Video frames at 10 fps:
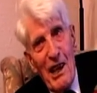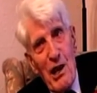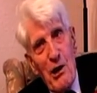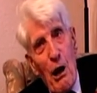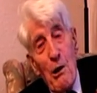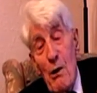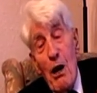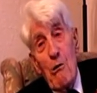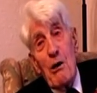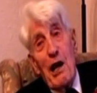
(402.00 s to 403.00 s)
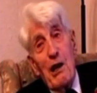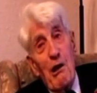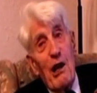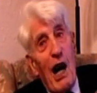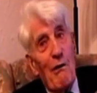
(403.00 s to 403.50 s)
Nearly choked. We always had
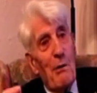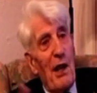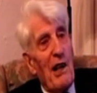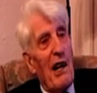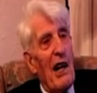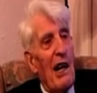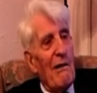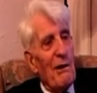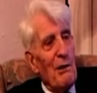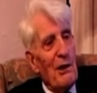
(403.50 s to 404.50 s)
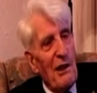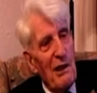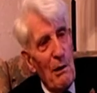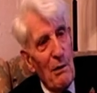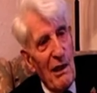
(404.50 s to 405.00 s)
a good laugh about that afterwards,
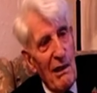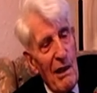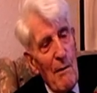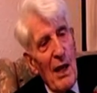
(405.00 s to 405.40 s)
you know. But